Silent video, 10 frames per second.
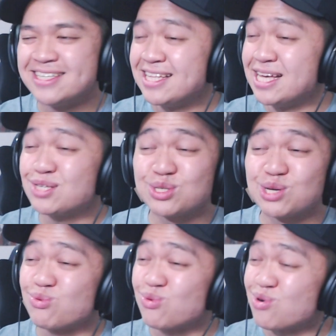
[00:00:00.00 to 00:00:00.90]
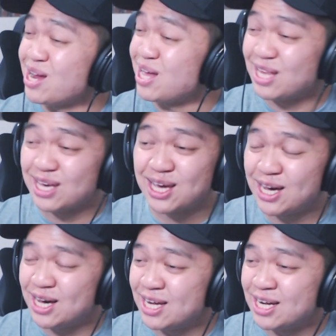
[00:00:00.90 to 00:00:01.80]
This was a really
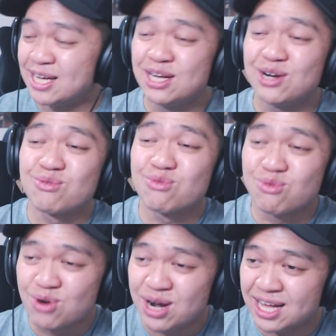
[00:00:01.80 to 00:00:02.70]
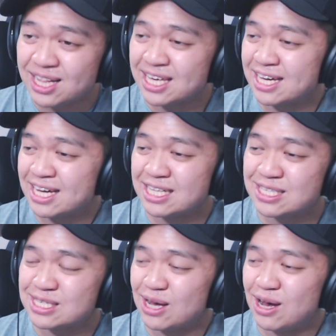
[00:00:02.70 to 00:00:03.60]
good
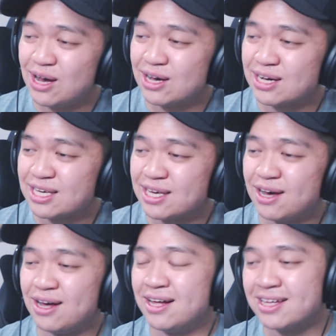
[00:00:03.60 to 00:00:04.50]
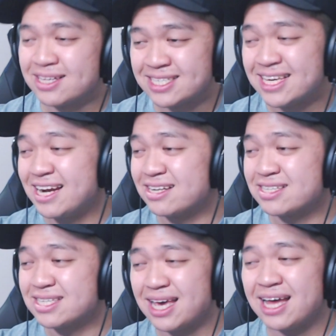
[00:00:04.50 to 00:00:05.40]
song, y'all. See what I'm
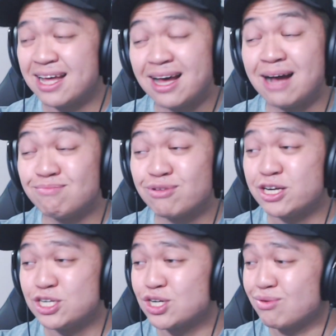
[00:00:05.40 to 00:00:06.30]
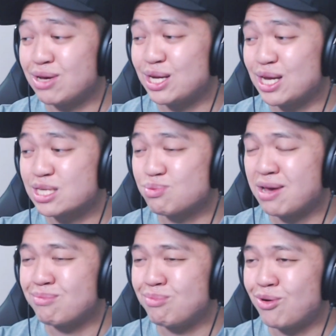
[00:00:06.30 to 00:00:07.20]
saying? I'm pretty sure we can
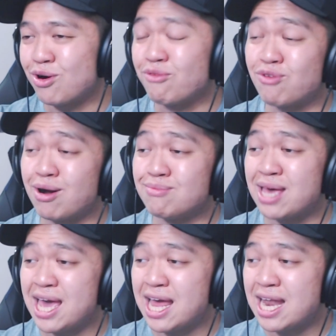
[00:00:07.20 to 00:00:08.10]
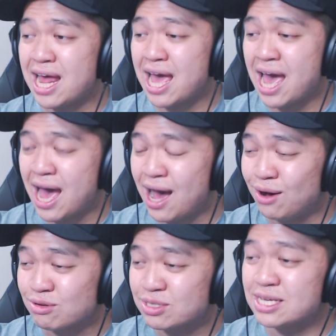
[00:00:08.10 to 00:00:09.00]
expect more from
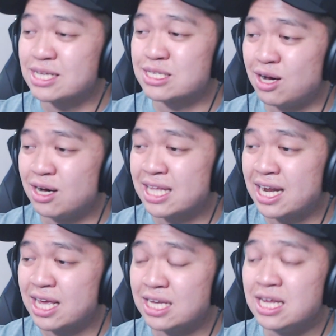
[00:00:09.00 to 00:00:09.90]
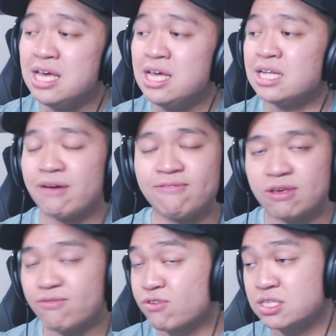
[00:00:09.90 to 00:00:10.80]
In-House. A song that I could
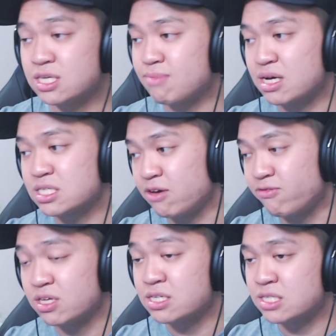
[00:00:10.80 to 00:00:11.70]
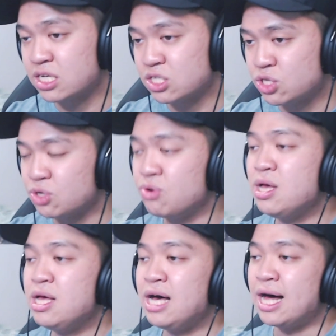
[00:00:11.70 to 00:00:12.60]
definitely foresee myself listening to
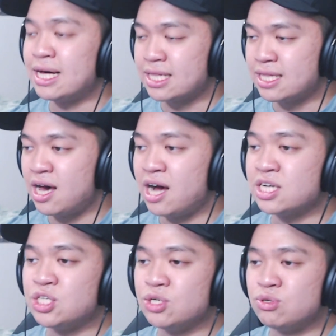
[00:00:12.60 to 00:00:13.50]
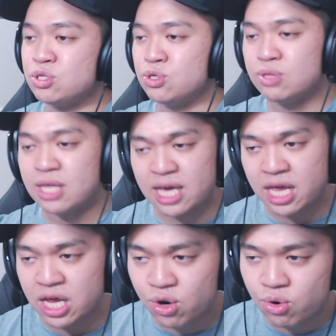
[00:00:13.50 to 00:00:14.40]
a lot due to the
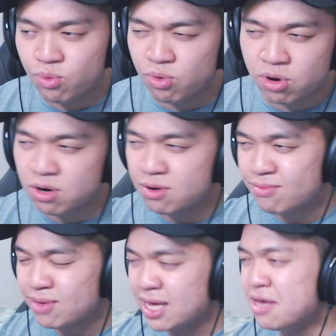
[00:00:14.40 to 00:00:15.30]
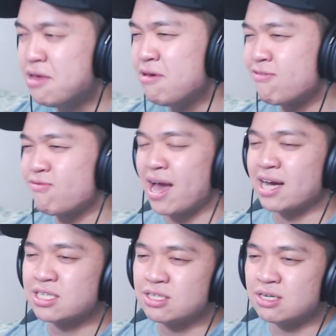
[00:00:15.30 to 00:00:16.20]
earwormy
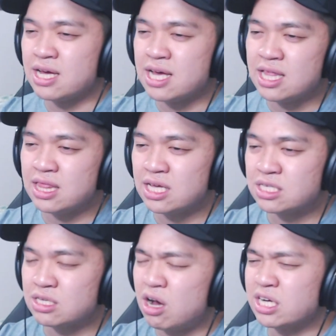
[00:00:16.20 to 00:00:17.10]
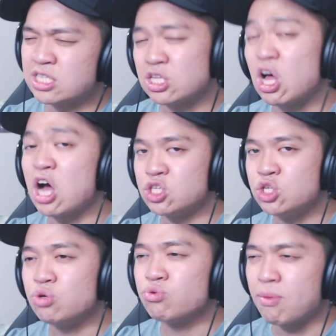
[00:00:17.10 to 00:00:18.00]
factor in this song. It's not
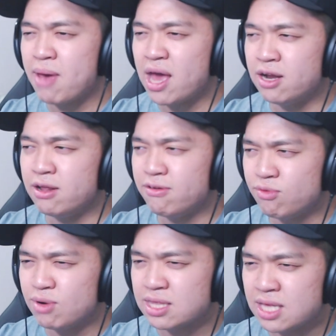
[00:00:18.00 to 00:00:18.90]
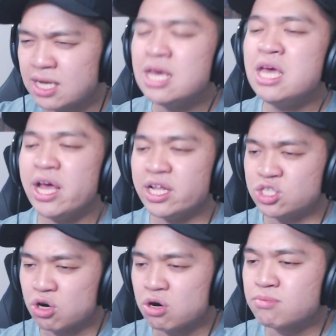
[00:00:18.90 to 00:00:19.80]
too repetitive with it in
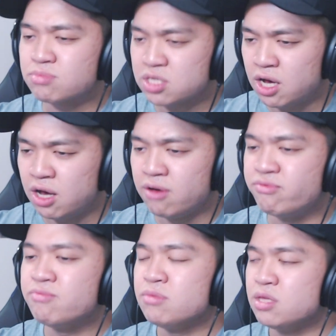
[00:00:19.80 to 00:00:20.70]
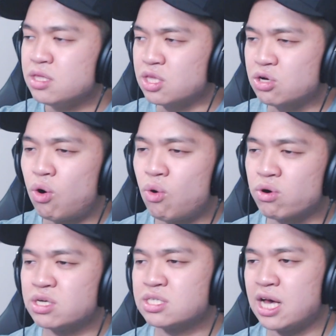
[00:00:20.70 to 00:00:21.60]
terms of the
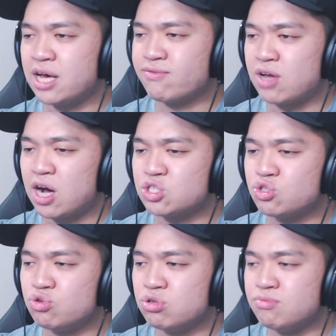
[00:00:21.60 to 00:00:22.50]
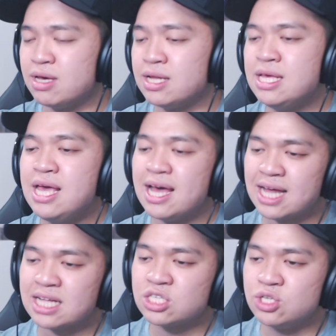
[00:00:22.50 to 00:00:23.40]
chorus, I've got to admit, and
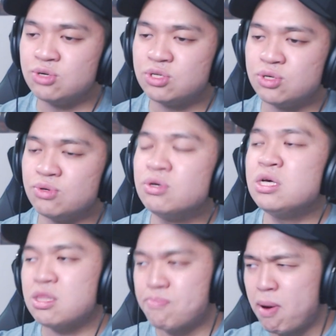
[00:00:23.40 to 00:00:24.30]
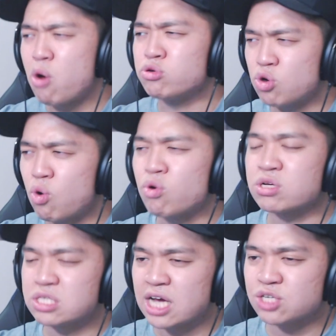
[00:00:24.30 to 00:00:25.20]
that's due to the
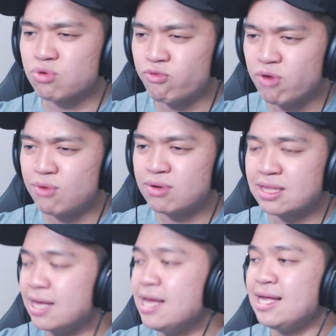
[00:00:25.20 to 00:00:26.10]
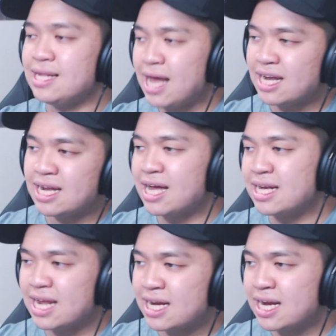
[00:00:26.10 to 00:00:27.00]
post-chorus slash refrain with the na na
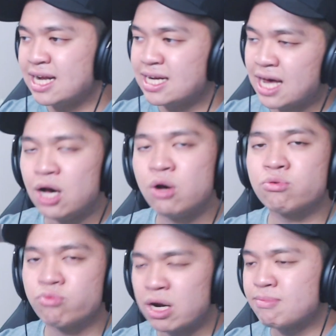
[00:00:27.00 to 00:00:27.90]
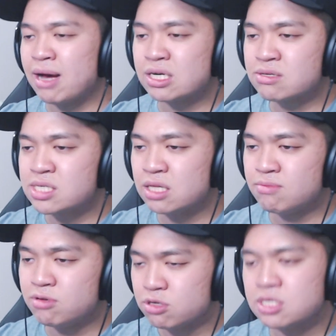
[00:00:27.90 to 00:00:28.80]
na na na right amount of
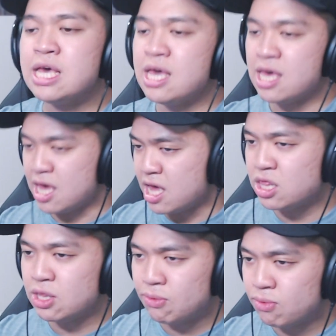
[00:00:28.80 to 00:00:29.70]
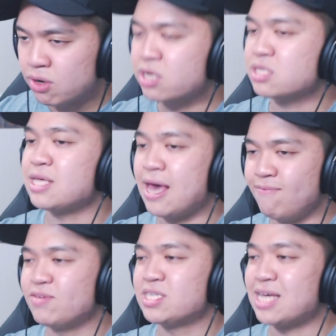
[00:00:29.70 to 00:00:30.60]
syllables in the works
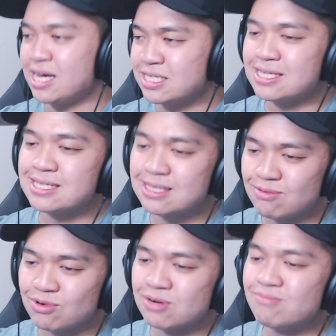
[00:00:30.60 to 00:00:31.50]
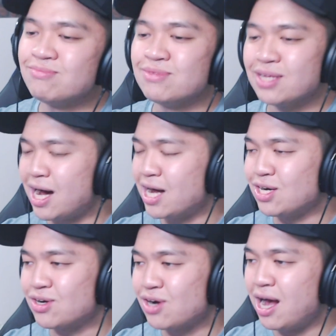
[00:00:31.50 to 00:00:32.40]
emphasizes the word
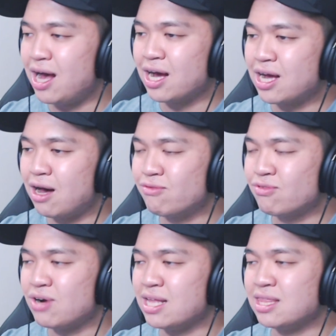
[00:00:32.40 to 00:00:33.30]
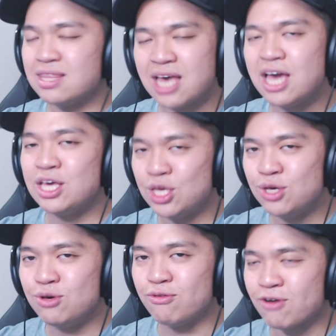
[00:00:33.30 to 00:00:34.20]
undercover. And thank
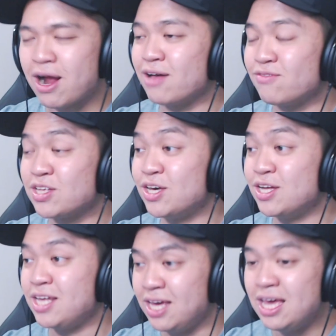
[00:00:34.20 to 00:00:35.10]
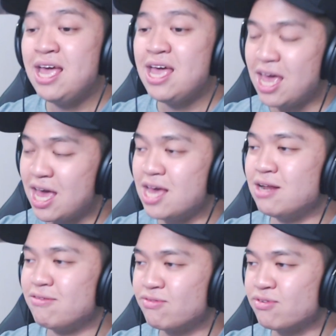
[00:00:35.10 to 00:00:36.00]
you for having Yeonhee
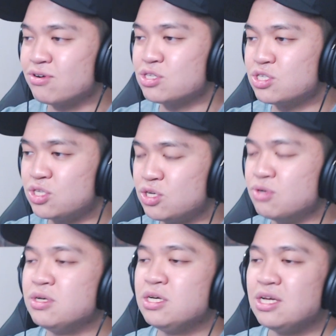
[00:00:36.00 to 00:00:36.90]
in verse 2.